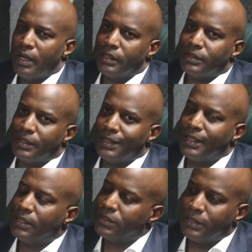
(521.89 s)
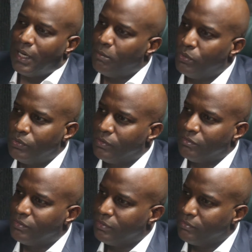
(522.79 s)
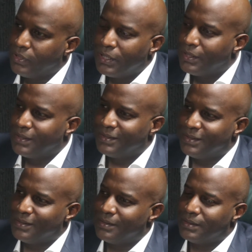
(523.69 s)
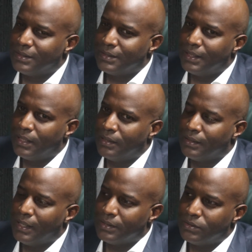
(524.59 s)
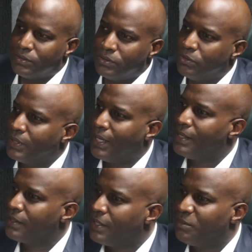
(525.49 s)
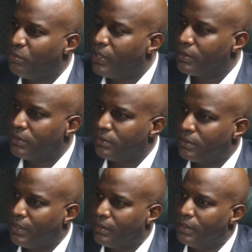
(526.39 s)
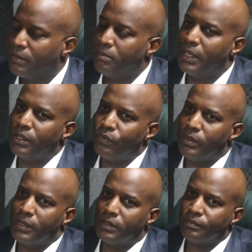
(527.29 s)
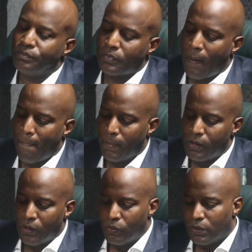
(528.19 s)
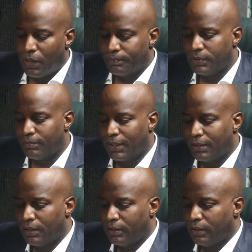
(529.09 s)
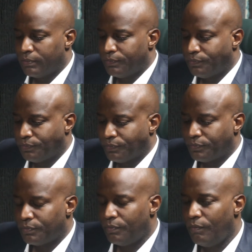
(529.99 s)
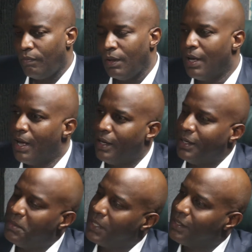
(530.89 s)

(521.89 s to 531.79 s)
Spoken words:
It still is taboo, really, to say that you can't get pregnant. I think many women who come to my clinic, they make